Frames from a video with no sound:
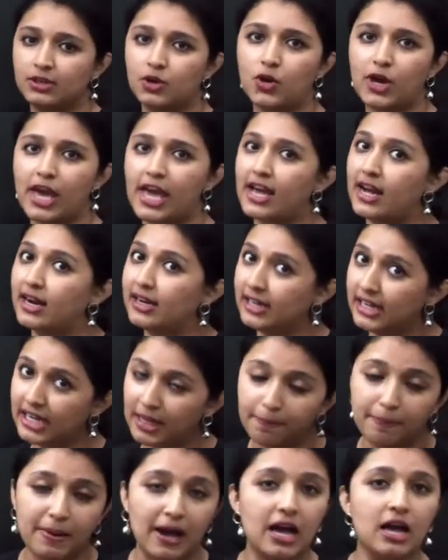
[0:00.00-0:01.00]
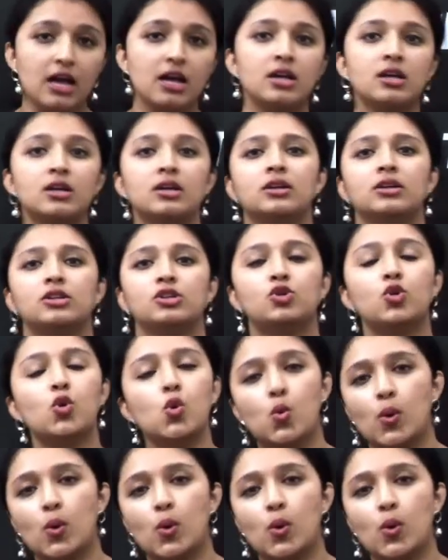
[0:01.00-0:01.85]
Okay, kandipa, 2